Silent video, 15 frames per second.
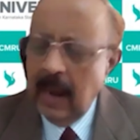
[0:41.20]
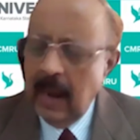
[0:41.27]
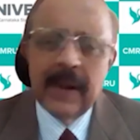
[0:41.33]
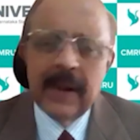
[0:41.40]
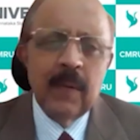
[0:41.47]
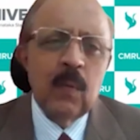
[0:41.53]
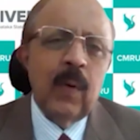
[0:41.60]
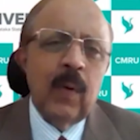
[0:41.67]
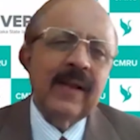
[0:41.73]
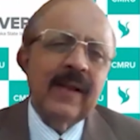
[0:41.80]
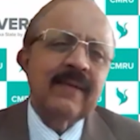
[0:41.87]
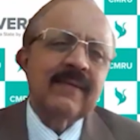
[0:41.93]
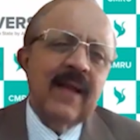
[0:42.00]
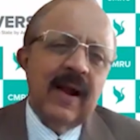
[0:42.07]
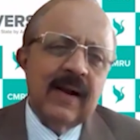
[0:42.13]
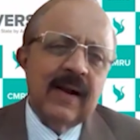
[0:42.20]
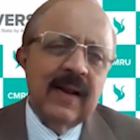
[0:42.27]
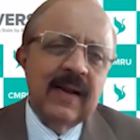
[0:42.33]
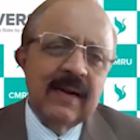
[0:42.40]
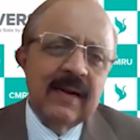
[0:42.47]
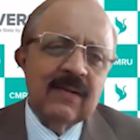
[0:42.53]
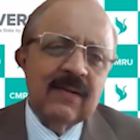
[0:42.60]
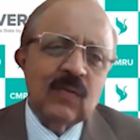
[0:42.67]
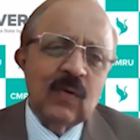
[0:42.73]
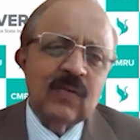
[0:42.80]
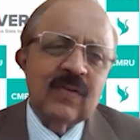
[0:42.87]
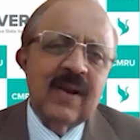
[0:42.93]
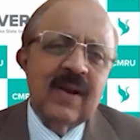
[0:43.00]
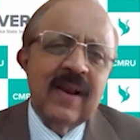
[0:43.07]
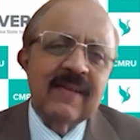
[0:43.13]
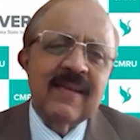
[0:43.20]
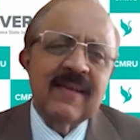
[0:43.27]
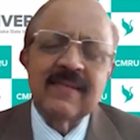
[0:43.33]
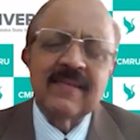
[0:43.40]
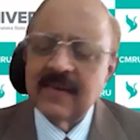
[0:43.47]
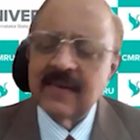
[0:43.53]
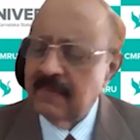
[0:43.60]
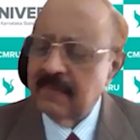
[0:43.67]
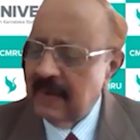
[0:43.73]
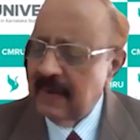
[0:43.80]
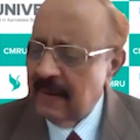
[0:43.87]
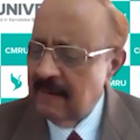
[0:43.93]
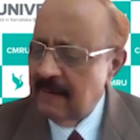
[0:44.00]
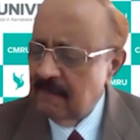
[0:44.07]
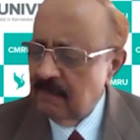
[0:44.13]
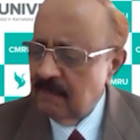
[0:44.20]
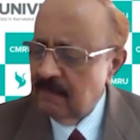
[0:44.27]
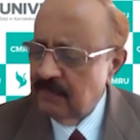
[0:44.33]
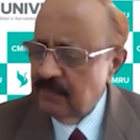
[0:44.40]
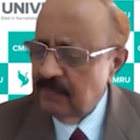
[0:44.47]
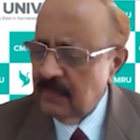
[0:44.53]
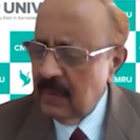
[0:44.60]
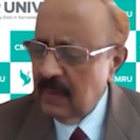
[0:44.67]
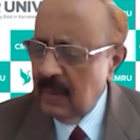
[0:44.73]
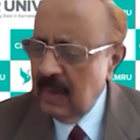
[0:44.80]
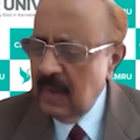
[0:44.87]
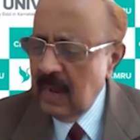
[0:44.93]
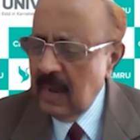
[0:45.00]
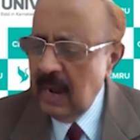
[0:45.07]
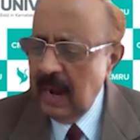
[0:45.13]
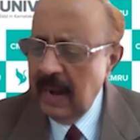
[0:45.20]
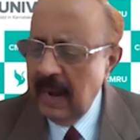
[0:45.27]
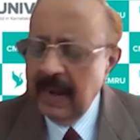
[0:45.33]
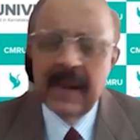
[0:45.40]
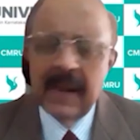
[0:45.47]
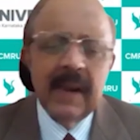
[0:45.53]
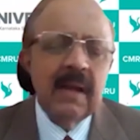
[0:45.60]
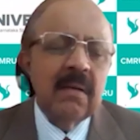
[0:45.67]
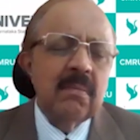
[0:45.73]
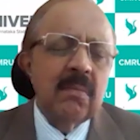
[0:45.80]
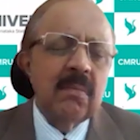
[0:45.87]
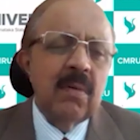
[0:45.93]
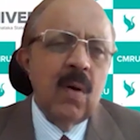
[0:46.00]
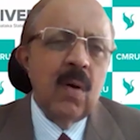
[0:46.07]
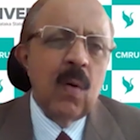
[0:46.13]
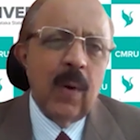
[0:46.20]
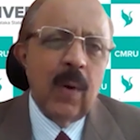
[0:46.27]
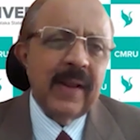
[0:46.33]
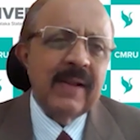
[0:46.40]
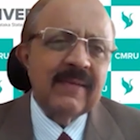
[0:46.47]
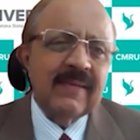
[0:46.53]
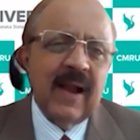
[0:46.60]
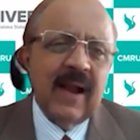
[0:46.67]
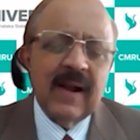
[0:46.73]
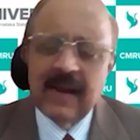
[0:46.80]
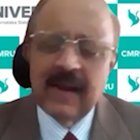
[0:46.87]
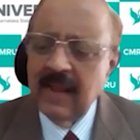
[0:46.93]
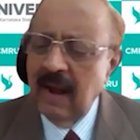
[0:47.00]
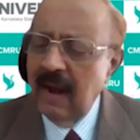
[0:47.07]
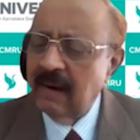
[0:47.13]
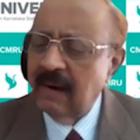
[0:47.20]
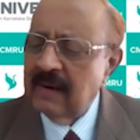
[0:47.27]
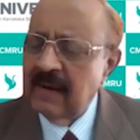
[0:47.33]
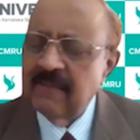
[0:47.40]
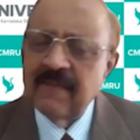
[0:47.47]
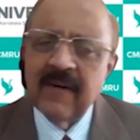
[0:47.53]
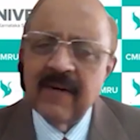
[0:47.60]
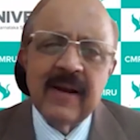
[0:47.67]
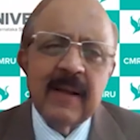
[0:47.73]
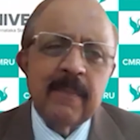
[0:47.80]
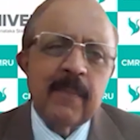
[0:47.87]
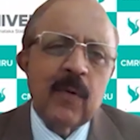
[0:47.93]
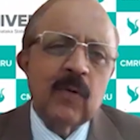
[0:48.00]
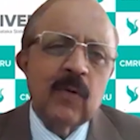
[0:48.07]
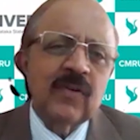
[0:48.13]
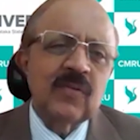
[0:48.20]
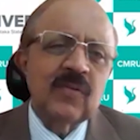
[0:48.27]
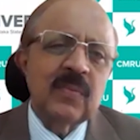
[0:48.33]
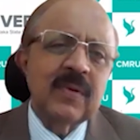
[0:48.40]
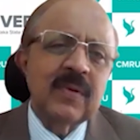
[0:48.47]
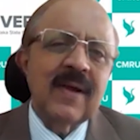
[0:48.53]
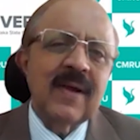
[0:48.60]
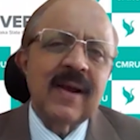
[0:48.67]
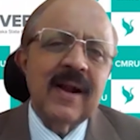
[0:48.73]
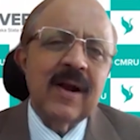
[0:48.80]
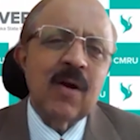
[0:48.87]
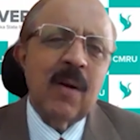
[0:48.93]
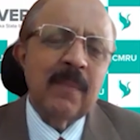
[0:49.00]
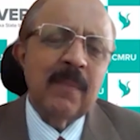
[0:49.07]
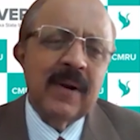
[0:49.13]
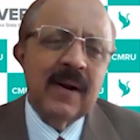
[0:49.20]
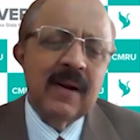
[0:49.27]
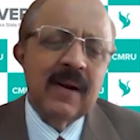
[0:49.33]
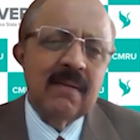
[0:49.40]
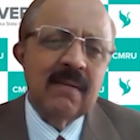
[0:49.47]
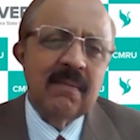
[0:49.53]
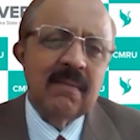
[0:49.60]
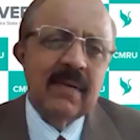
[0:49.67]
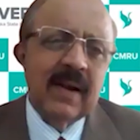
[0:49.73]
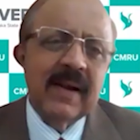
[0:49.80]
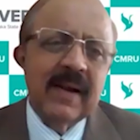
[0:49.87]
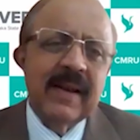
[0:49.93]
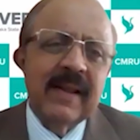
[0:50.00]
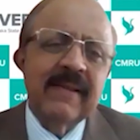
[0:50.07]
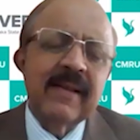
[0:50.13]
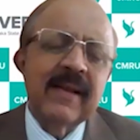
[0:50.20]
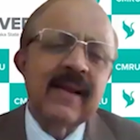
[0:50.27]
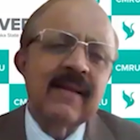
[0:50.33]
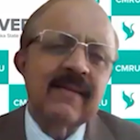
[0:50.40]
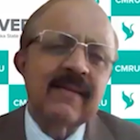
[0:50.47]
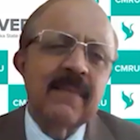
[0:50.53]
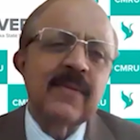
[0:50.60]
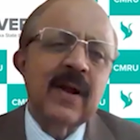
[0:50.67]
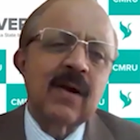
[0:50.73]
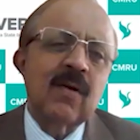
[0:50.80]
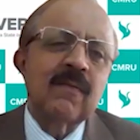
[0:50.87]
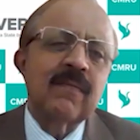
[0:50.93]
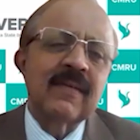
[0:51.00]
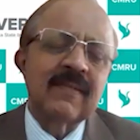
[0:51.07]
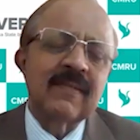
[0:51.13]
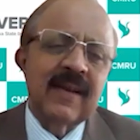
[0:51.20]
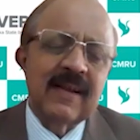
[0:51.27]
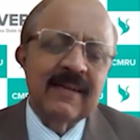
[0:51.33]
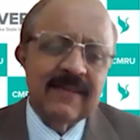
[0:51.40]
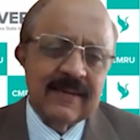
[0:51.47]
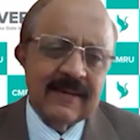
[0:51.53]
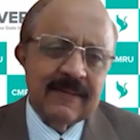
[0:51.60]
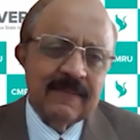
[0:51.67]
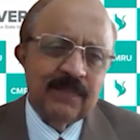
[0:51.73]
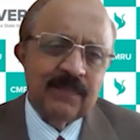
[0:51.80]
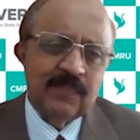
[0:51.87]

And what exactly its social sensitivity? And what exactly are the different approaches which are adopted in teaching a subject of this nature?